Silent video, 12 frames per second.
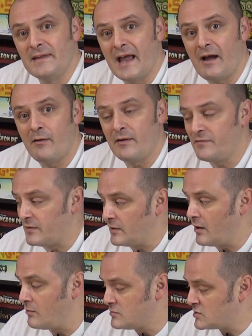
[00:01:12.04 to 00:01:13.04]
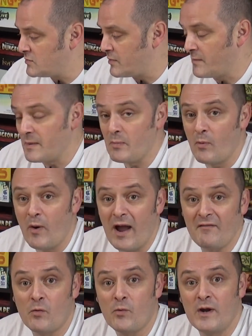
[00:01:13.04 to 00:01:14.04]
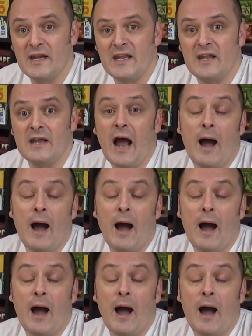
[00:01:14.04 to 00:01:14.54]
Now, if you know, Super Meeple have already